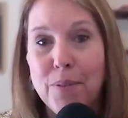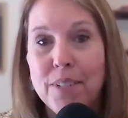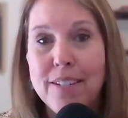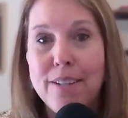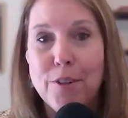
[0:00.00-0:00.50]

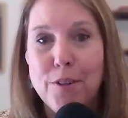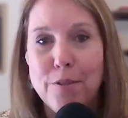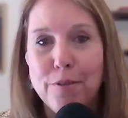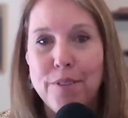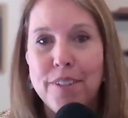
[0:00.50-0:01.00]
It was
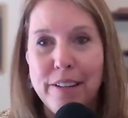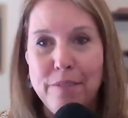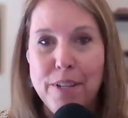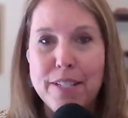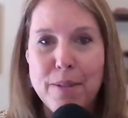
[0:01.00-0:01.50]
difficult to
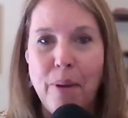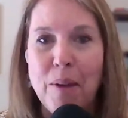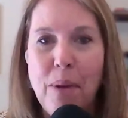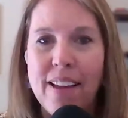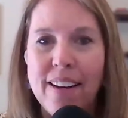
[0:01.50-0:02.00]
convince
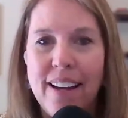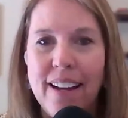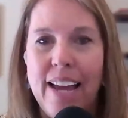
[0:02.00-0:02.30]
me, but